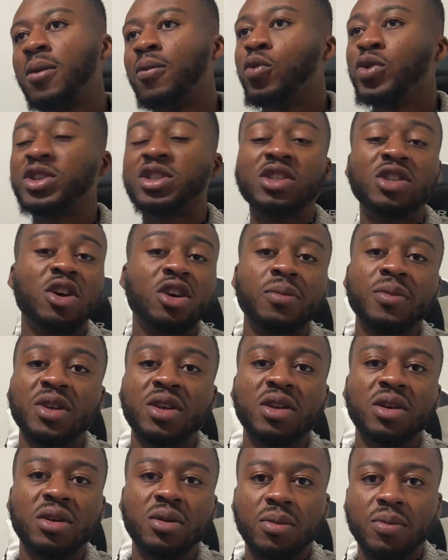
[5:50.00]
Which is gonna
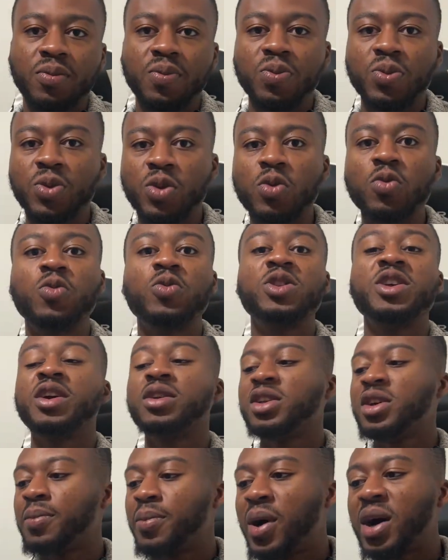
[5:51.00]
be
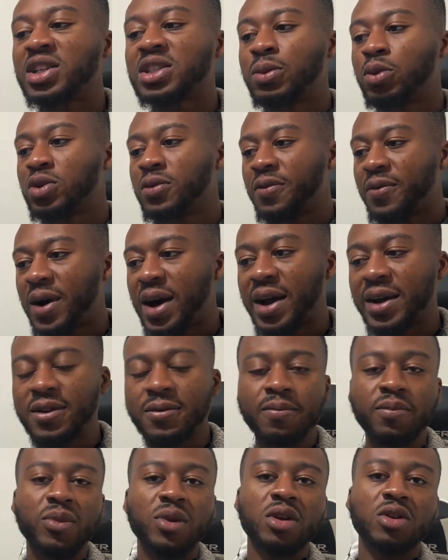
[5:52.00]
nearly impossible to find.
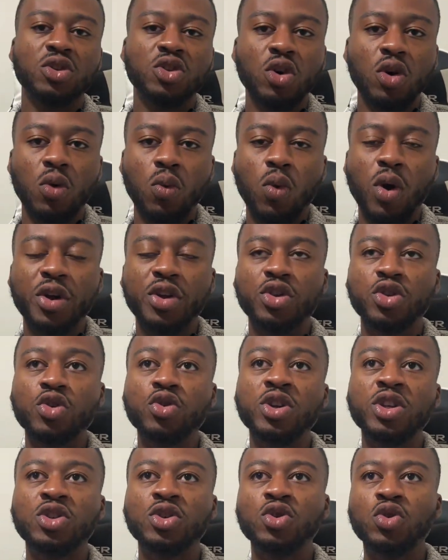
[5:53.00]
So what
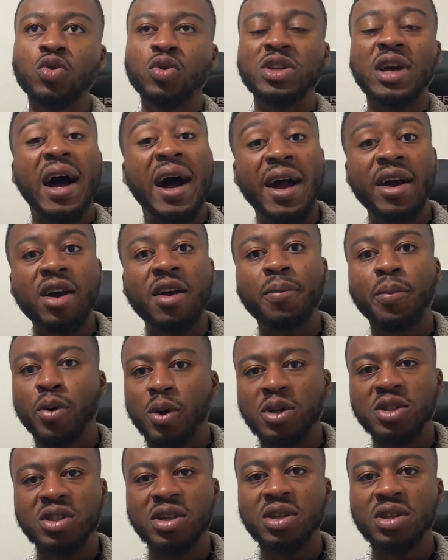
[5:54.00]
you need to do is hire a
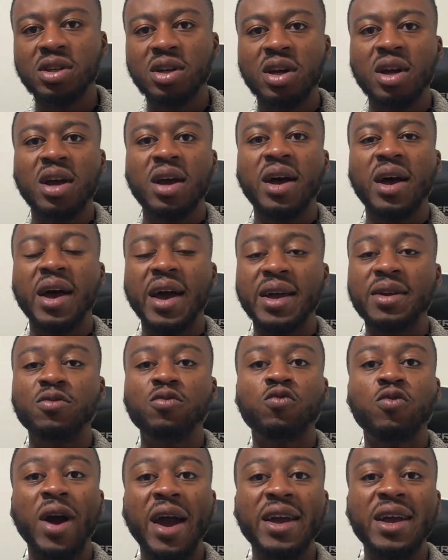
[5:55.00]
person
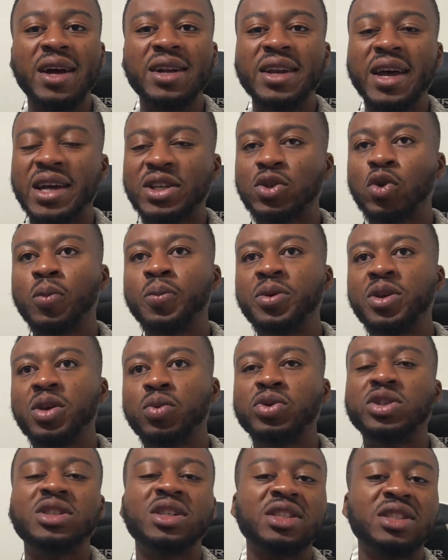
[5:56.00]
and write an SOP,
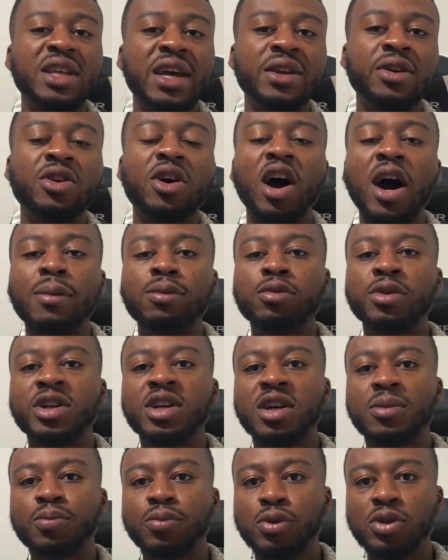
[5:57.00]
which is a standard
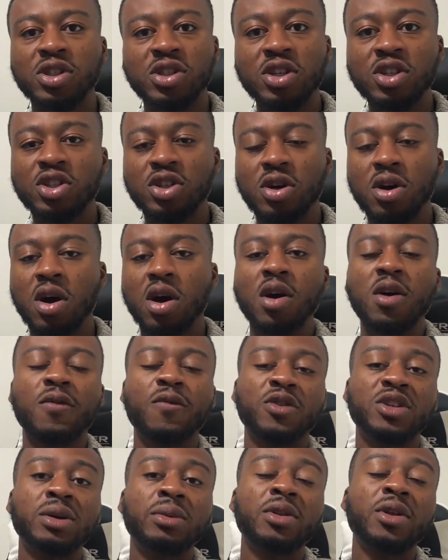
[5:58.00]
operating procedure
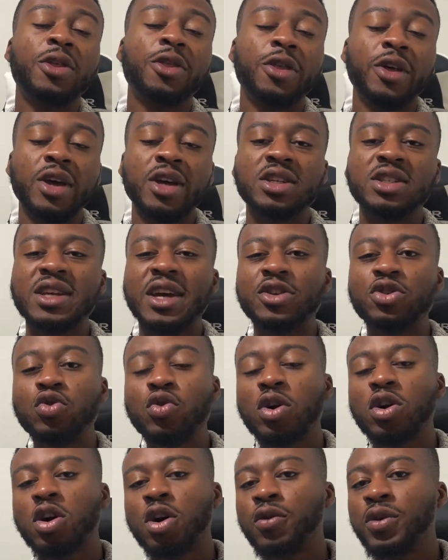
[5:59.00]
for some of the things that
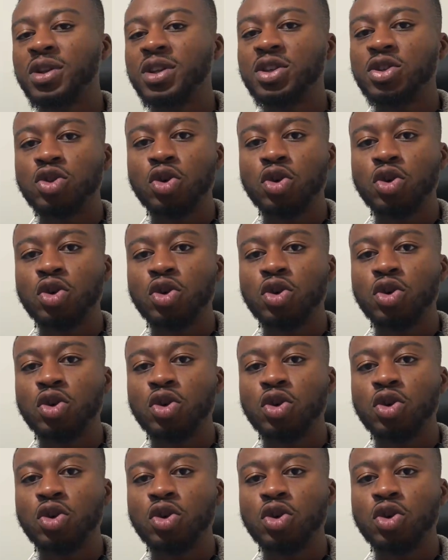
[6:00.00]
you are currently